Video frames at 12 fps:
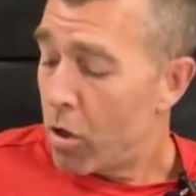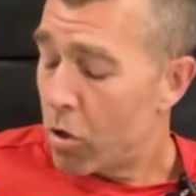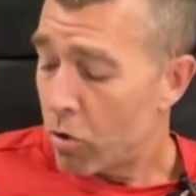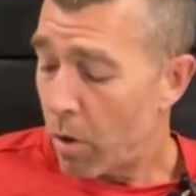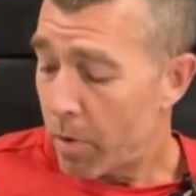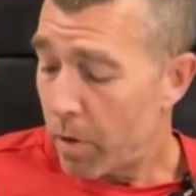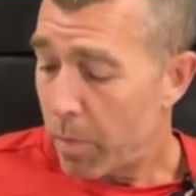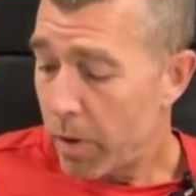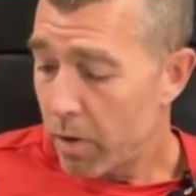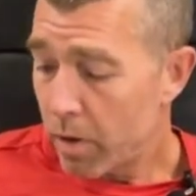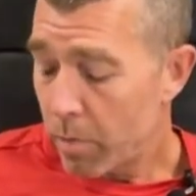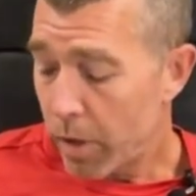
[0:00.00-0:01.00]
So I'm going to
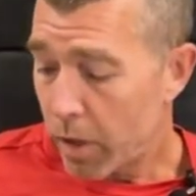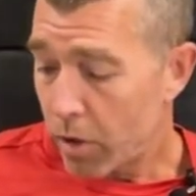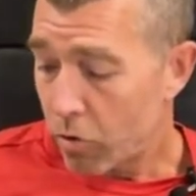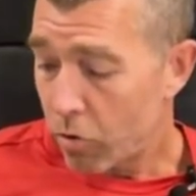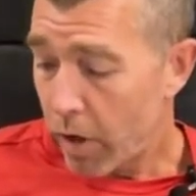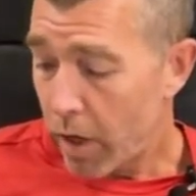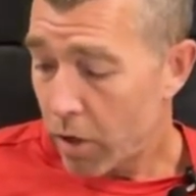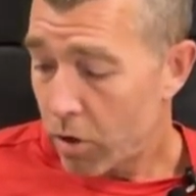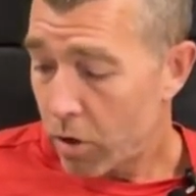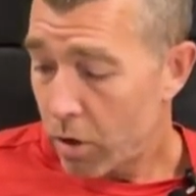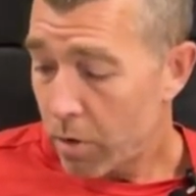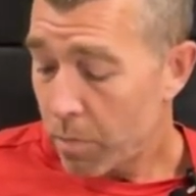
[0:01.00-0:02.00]
build up my
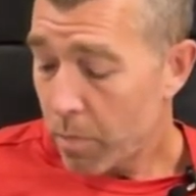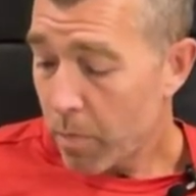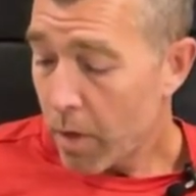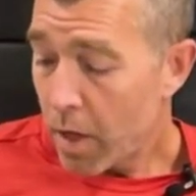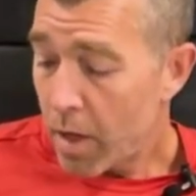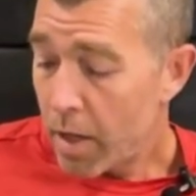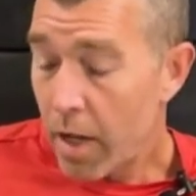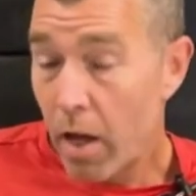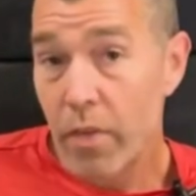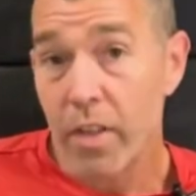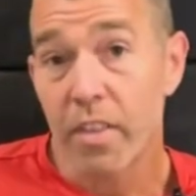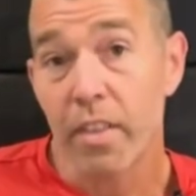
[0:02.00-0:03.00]
contraction. Now
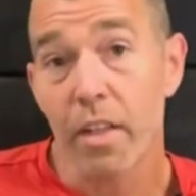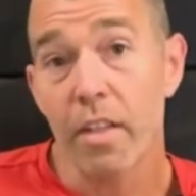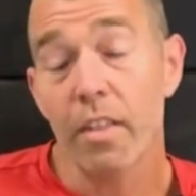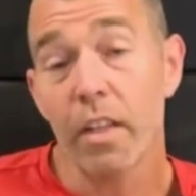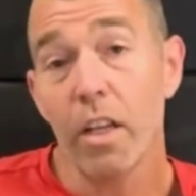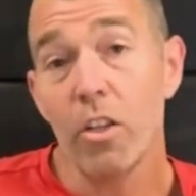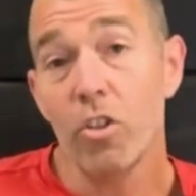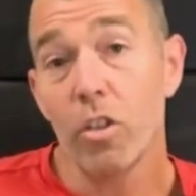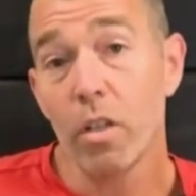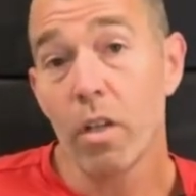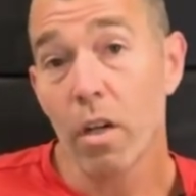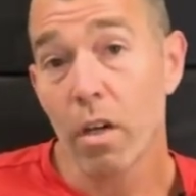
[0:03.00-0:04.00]
the
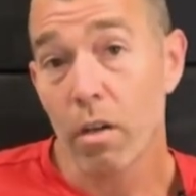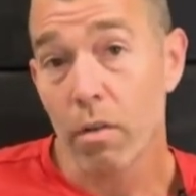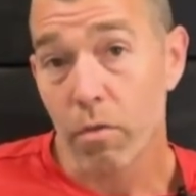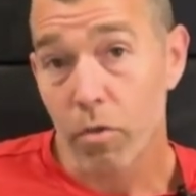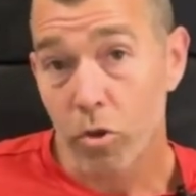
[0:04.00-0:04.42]
sensation of